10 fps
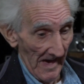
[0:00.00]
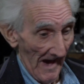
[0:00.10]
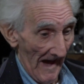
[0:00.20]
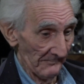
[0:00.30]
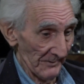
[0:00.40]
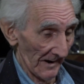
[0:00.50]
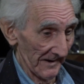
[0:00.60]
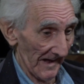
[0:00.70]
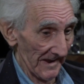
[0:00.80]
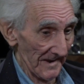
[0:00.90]
after I
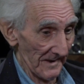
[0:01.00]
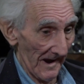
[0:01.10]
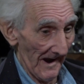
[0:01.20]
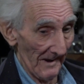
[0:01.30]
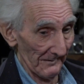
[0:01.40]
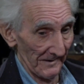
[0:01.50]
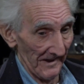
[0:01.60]
got in there,